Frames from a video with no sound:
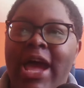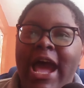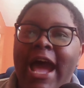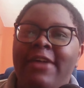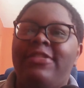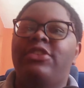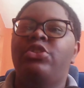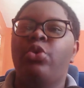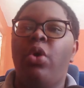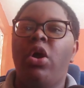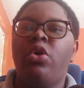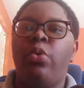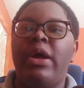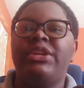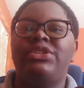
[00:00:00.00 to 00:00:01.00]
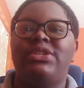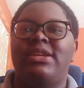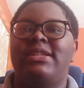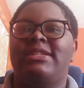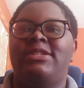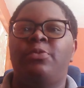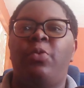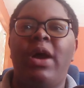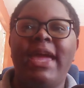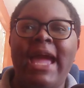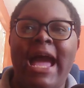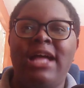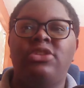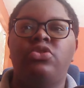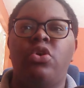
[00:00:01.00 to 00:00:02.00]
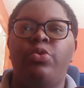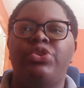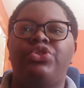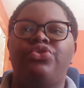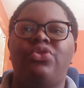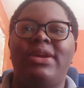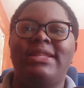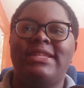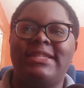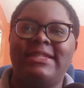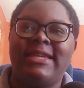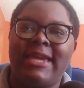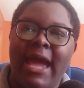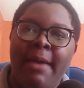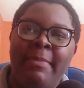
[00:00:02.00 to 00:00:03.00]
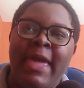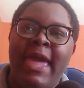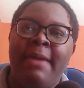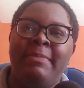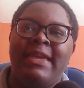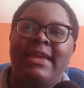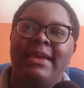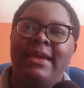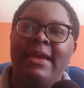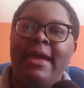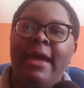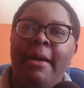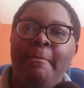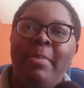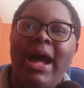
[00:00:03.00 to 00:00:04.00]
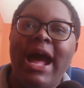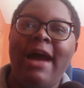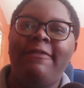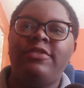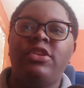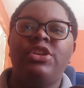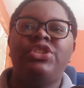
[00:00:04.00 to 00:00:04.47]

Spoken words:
And the duo questions why Hanto was trying to scam Emi, but after